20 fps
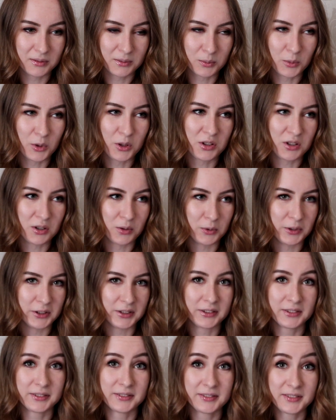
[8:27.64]
what's the
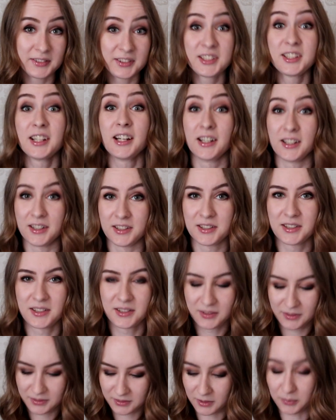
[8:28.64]
word? Tires.
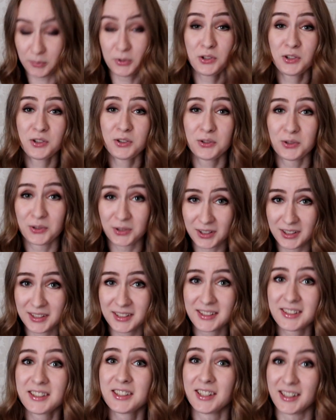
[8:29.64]
The person who kicks
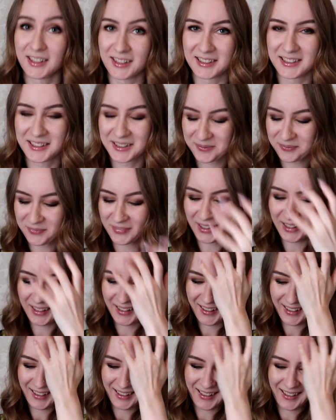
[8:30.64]
tires
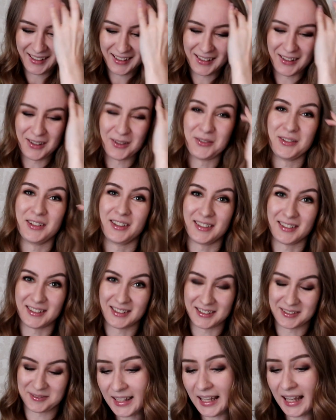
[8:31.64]
of the
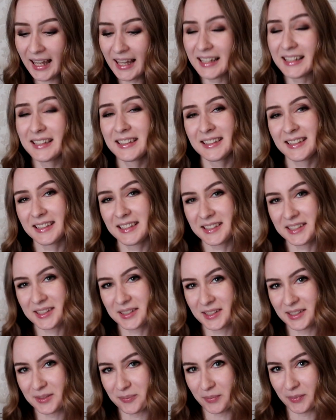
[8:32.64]
car. And it
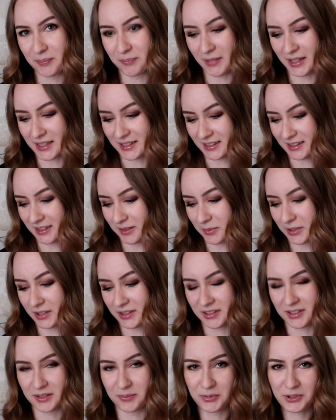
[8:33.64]
basically
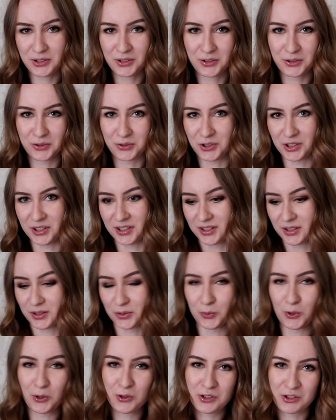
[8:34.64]
means the person who just
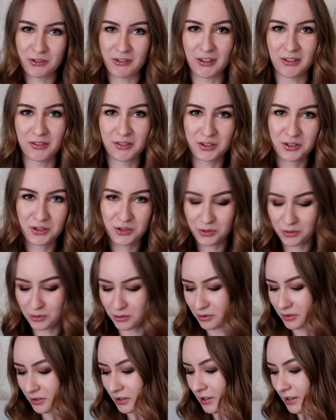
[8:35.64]
walks around the
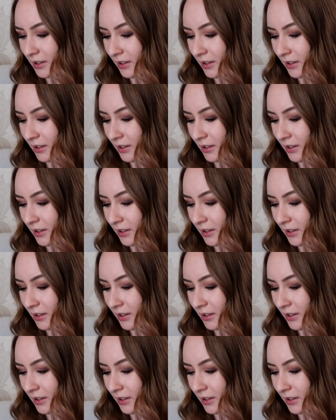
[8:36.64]
store,